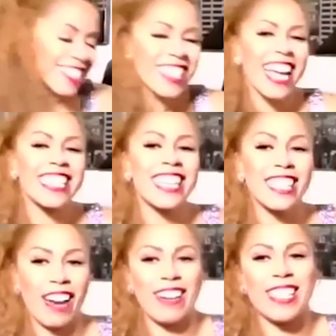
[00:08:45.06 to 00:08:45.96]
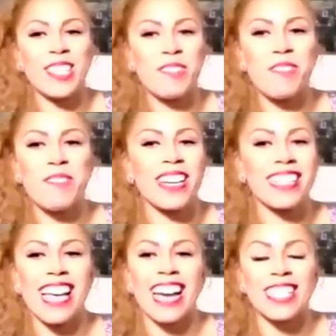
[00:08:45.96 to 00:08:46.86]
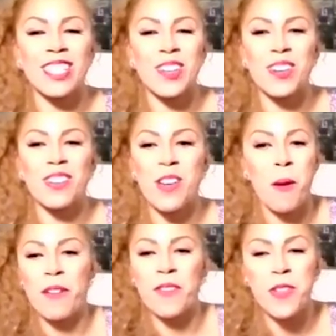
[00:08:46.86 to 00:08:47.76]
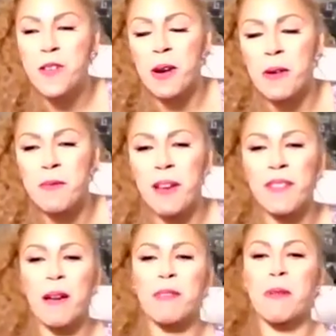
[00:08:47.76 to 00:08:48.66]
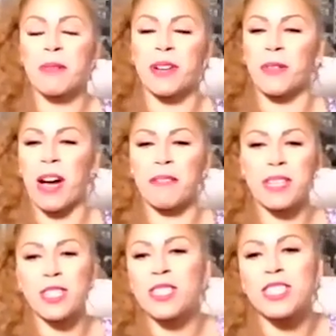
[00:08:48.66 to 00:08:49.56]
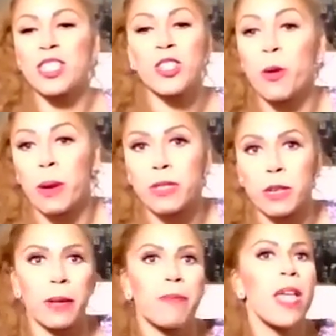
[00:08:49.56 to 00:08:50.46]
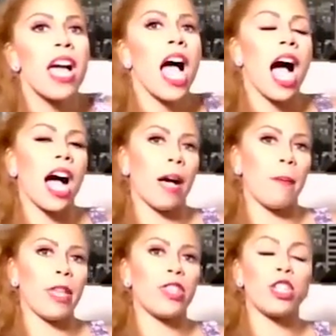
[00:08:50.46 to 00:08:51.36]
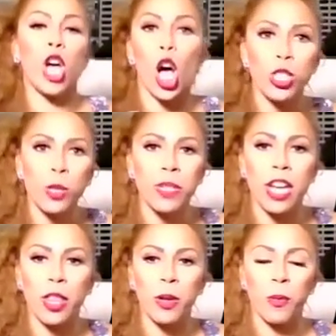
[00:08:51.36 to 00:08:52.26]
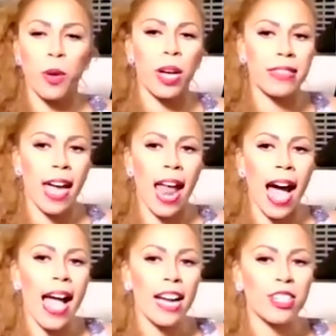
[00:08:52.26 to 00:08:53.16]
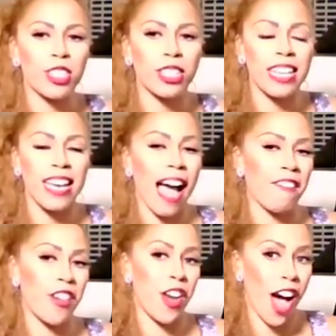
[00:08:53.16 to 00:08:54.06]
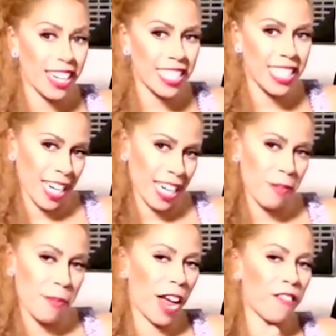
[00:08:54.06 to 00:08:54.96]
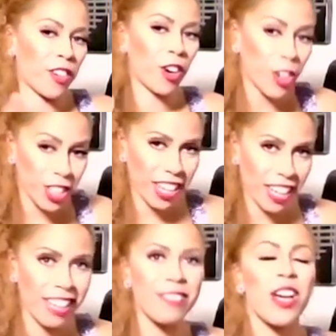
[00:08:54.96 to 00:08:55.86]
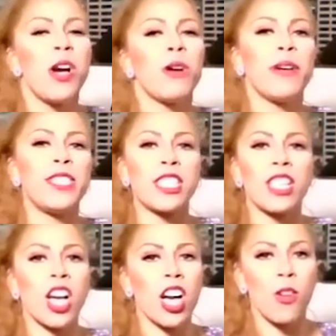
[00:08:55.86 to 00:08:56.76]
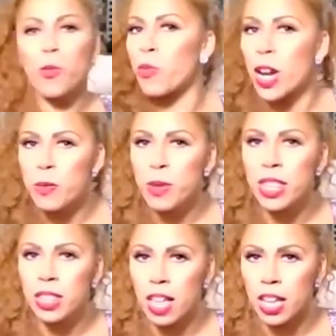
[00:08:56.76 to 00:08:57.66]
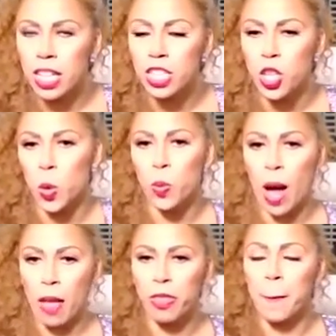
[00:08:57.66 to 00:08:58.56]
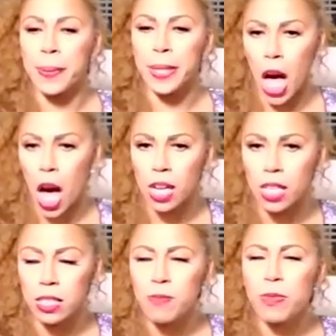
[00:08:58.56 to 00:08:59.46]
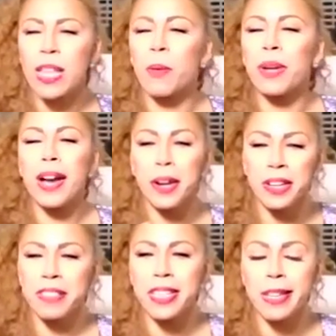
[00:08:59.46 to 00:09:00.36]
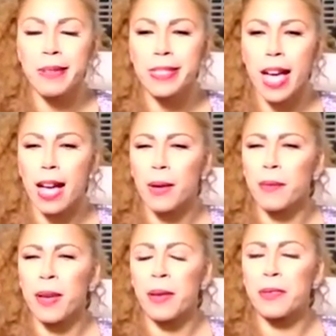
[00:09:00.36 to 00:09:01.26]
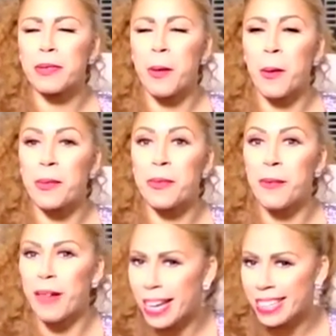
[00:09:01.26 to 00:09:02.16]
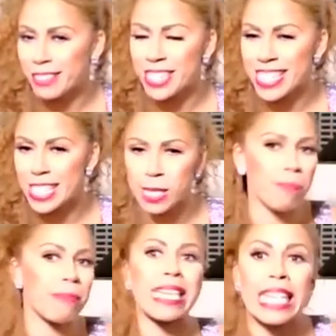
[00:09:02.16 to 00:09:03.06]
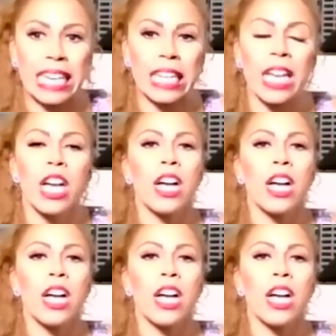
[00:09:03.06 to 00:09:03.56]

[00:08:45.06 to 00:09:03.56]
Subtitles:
It's hilarious too, because I just know if you are my family member and around me, you know what I'm talking about. There's also another one that I actually have not done, but I've heard of, which is run with luggage around the block. Now, when I heard of this, I was like, wait, what? What does this mean?